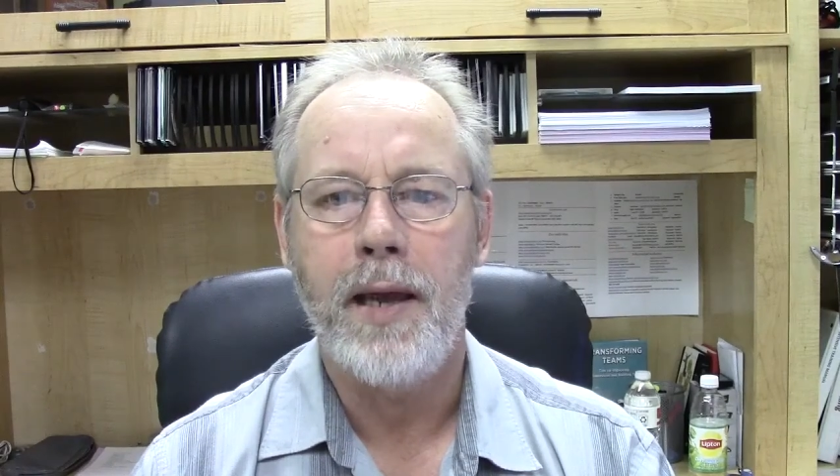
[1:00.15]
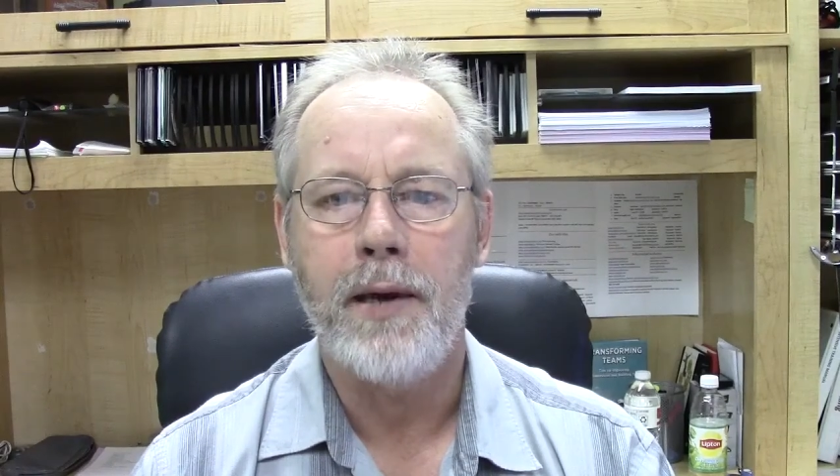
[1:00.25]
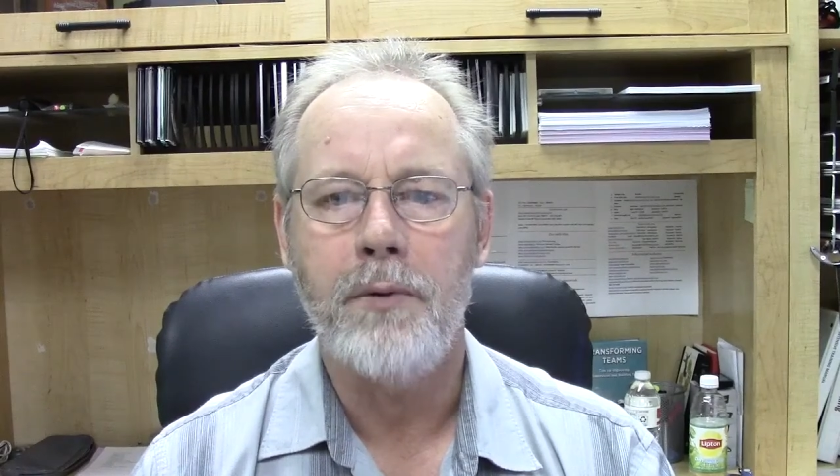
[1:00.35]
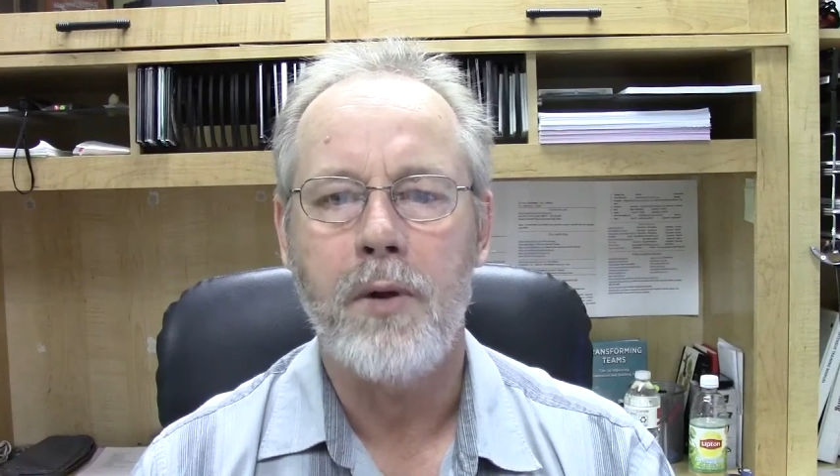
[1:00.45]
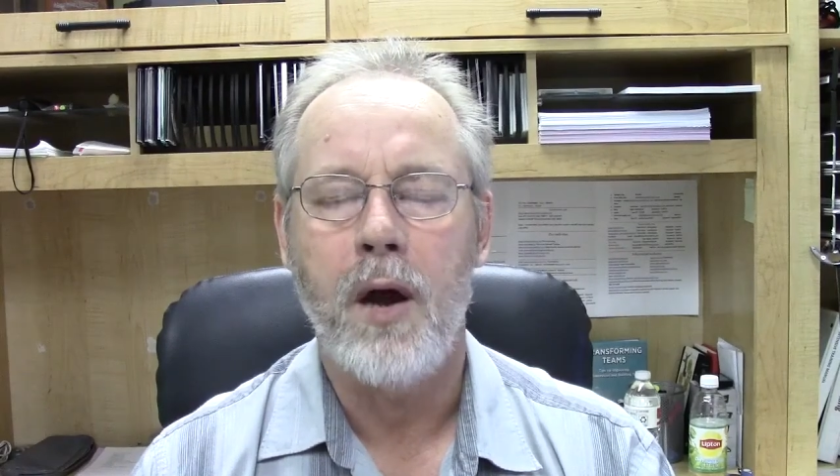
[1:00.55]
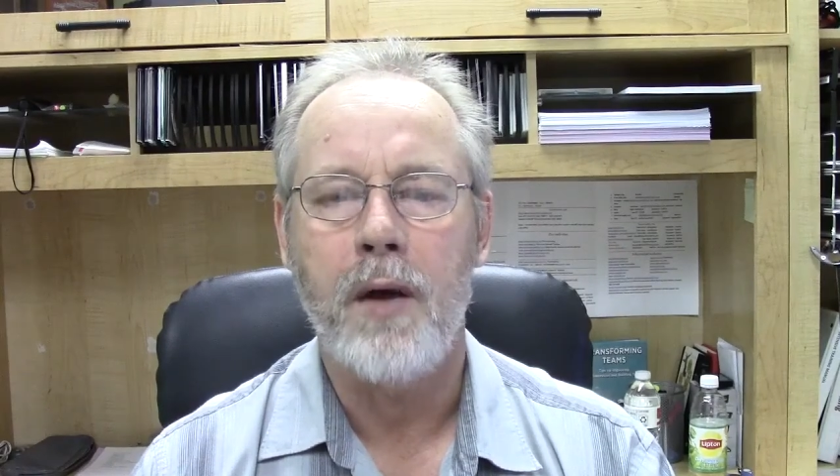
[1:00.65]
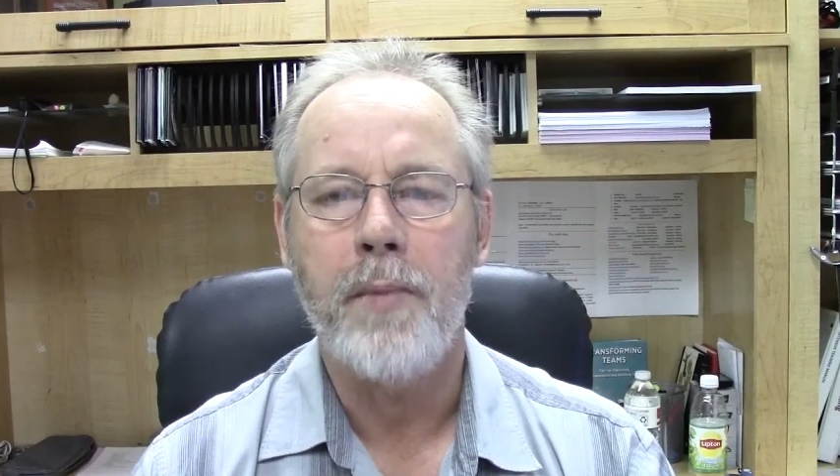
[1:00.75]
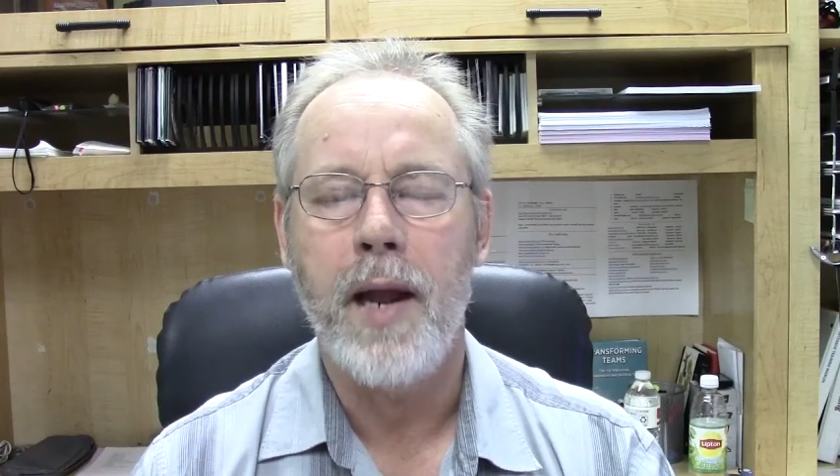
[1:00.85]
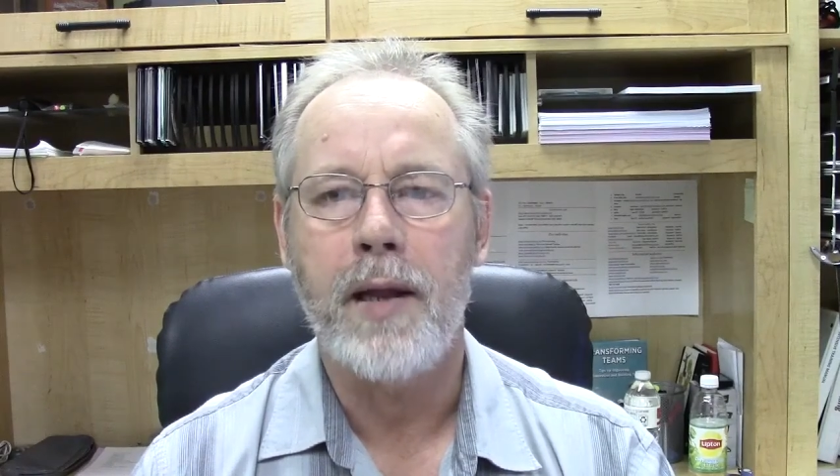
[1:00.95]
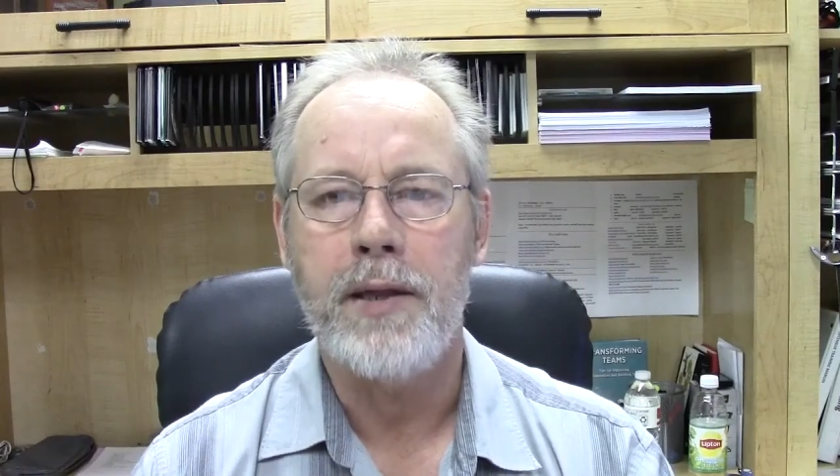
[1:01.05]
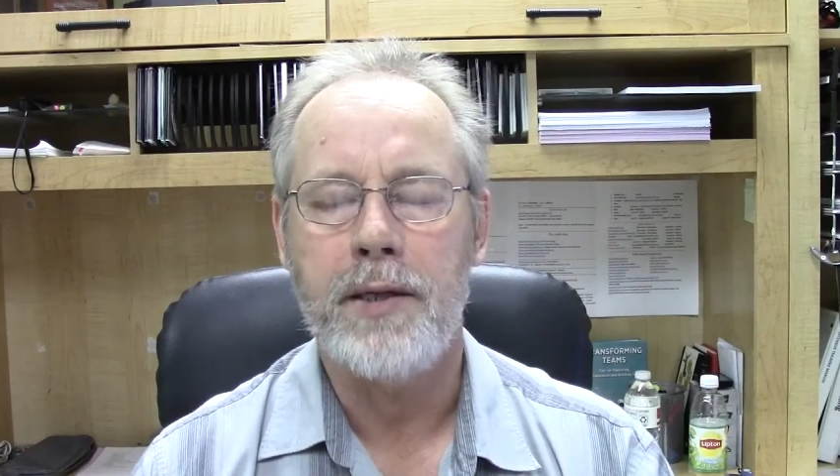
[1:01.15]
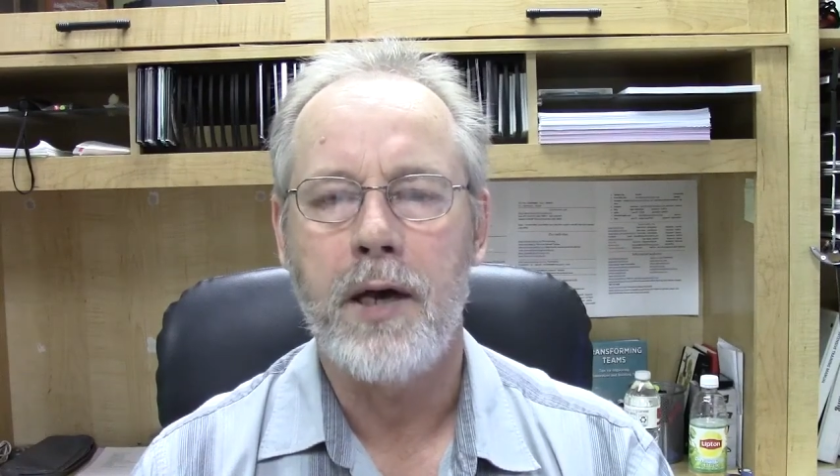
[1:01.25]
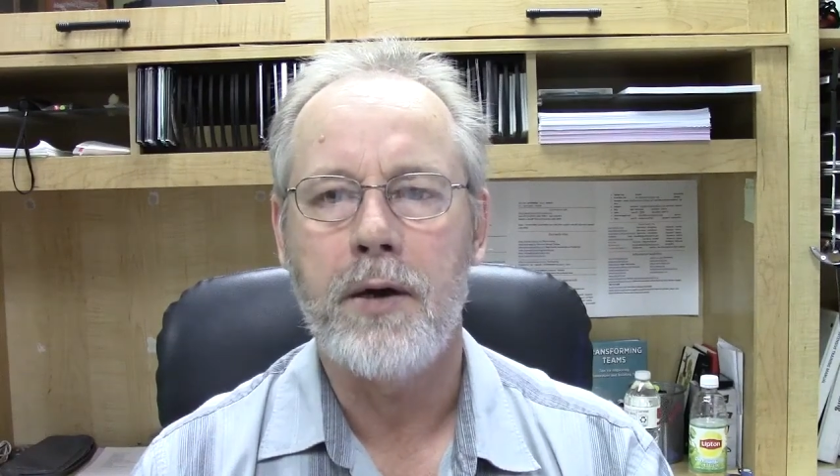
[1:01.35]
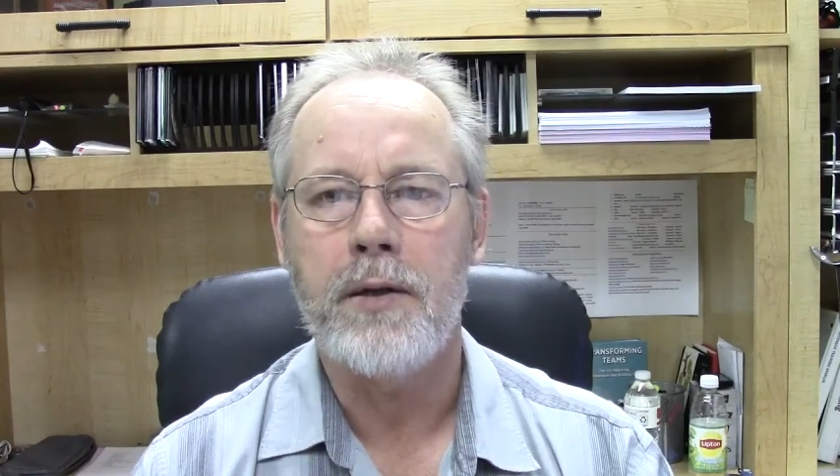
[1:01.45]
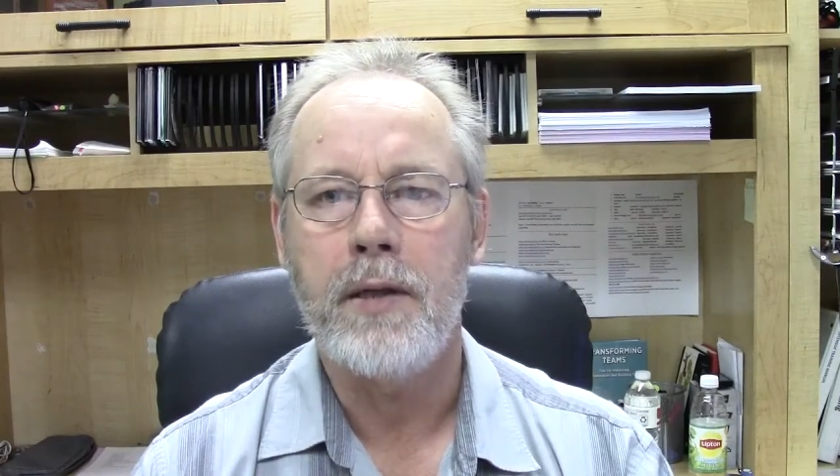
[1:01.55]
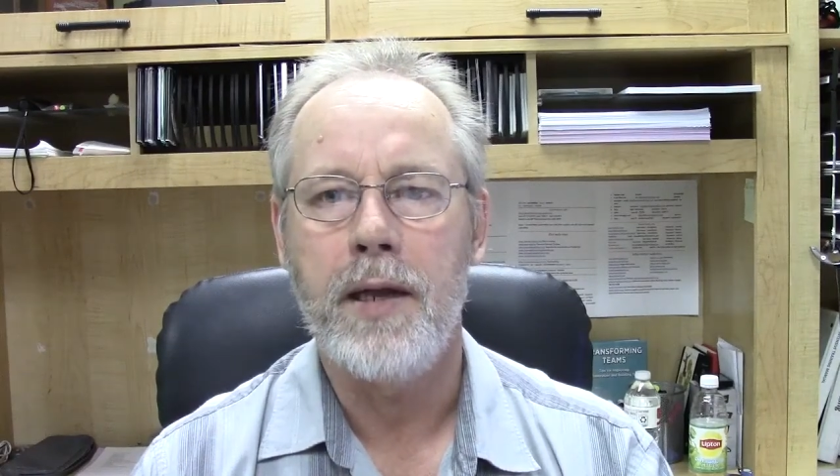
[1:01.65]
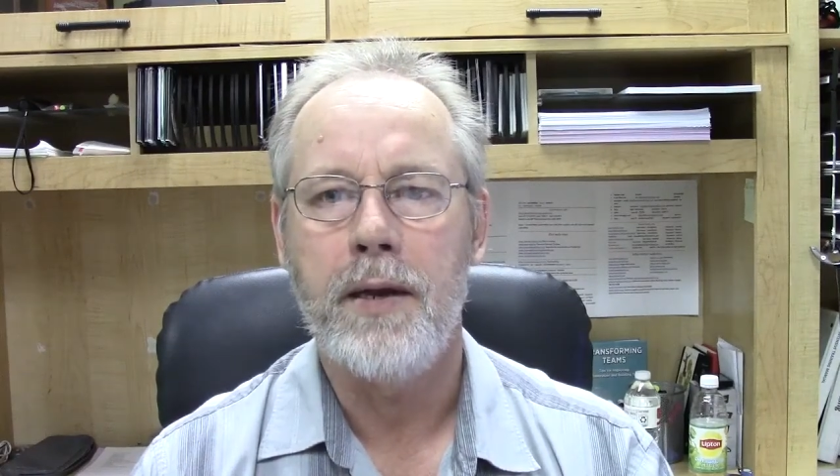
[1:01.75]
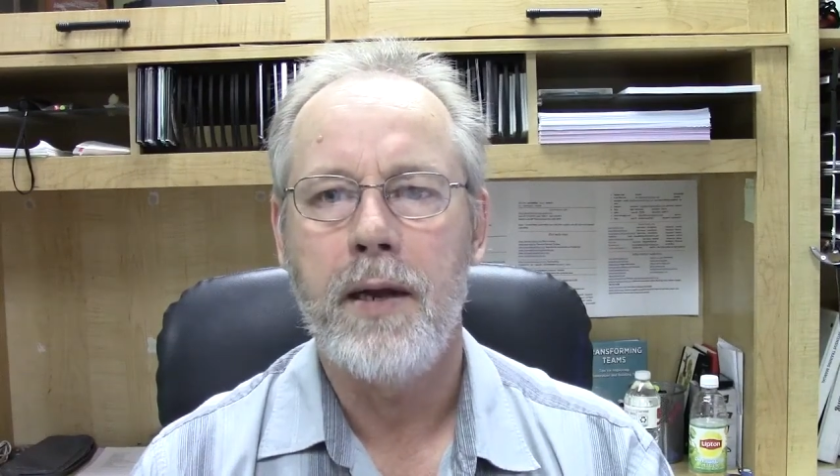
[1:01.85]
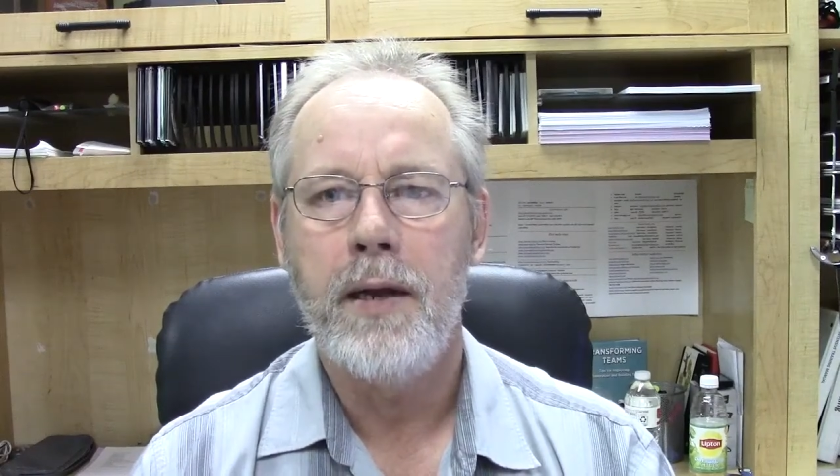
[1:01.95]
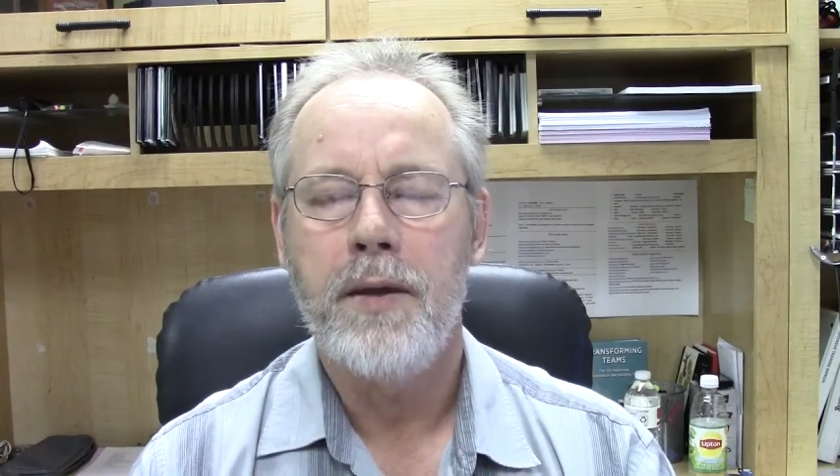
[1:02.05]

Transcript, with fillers: and it will automatically calculate